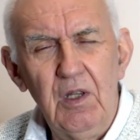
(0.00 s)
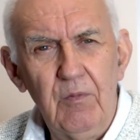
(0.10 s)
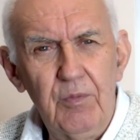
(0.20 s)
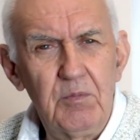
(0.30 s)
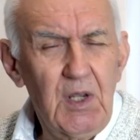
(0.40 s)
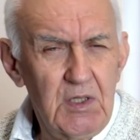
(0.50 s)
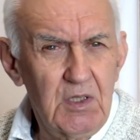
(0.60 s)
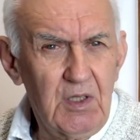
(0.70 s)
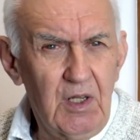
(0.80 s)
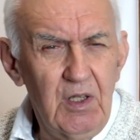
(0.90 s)
from day
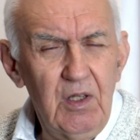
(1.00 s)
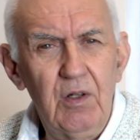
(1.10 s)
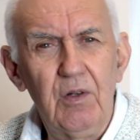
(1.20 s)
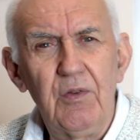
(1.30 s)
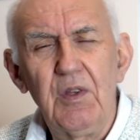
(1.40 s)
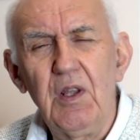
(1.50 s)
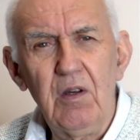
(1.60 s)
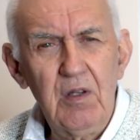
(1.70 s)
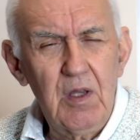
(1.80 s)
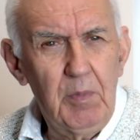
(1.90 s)
to day on the
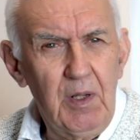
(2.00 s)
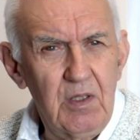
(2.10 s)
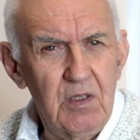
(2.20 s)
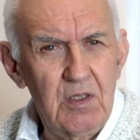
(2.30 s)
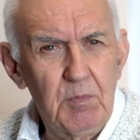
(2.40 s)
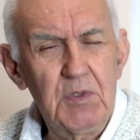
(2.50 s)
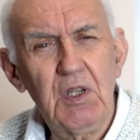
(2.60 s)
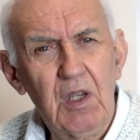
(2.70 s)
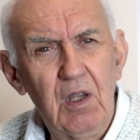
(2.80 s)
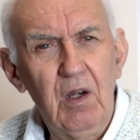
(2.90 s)
higher bands,
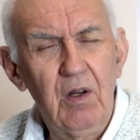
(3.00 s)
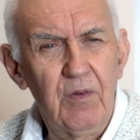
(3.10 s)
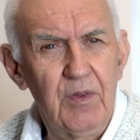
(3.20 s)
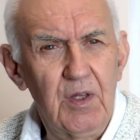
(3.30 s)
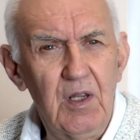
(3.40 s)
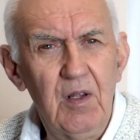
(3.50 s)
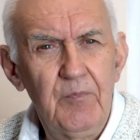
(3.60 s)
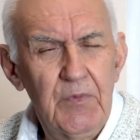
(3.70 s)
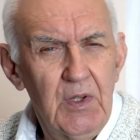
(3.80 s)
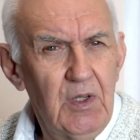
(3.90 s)
particularly on the
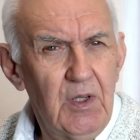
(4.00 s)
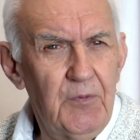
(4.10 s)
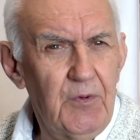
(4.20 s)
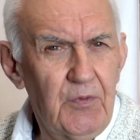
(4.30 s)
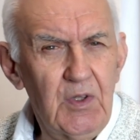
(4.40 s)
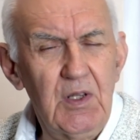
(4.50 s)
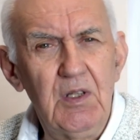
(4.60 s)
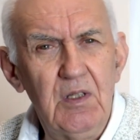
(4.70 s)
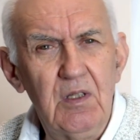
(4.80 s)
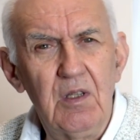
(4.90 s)

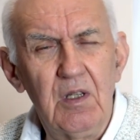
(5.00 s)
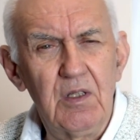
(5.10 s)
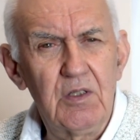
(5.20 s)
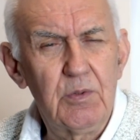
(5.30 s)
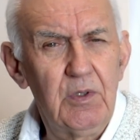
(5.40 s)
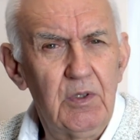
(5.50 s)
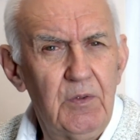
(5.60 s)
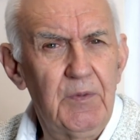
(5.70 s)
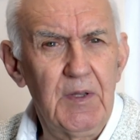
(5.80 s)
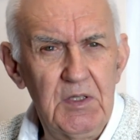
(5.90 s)
15,
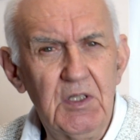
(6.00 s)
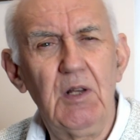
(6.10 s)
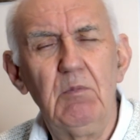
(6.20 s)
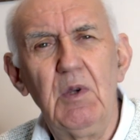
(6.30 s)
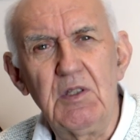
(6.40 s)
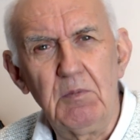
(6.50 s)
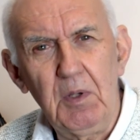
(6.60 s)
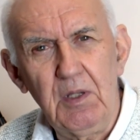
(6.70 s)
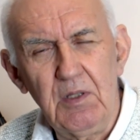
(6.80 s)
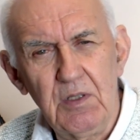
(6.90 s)
12 and 10 metre
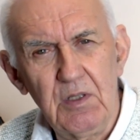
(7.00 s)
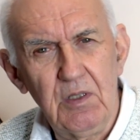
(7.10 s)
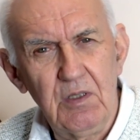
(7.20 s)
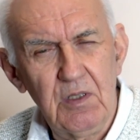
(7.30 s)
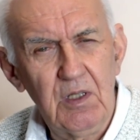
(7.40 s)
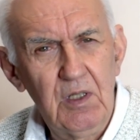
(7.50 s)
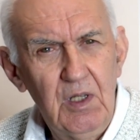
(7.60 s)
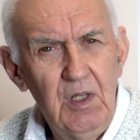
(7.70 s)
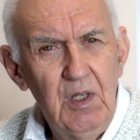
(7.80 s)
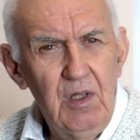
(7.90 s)
bands. And
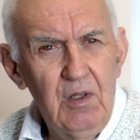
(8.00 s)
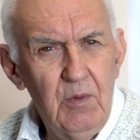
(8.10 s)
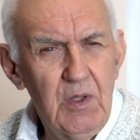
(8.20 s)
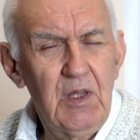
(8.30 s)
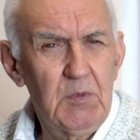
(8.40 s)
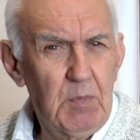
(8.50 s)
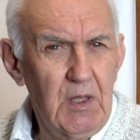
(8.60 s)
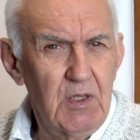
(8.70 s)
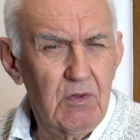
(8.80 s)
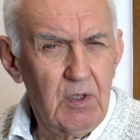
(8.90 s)
when these
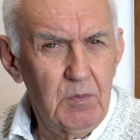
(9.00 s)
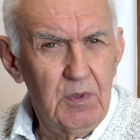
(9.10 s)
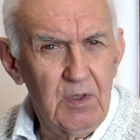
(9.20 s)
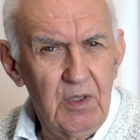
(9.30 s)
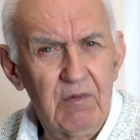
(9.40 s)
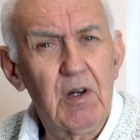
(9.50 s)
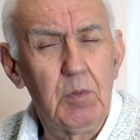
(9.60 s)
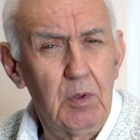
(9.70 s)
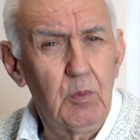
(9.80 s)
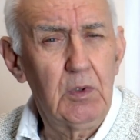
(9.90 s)
bands are open, they're
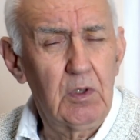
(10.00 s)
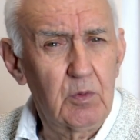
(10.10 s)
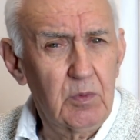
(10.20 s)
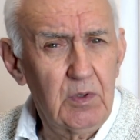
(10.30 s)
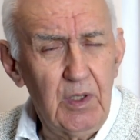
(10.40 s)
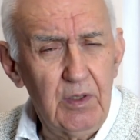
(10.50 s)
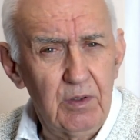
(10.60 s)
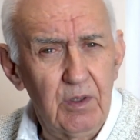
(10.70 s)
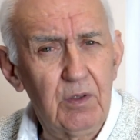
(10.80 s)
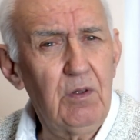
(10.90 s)
open worldwide.
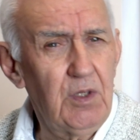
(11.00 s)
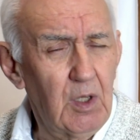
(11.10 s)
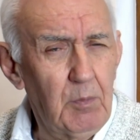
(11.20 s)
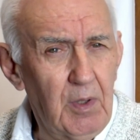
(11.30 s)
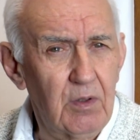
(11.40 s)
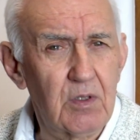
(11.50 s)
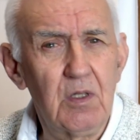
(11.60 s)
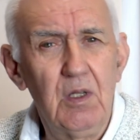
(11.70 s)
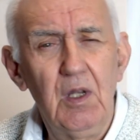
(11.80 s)
And the good thing about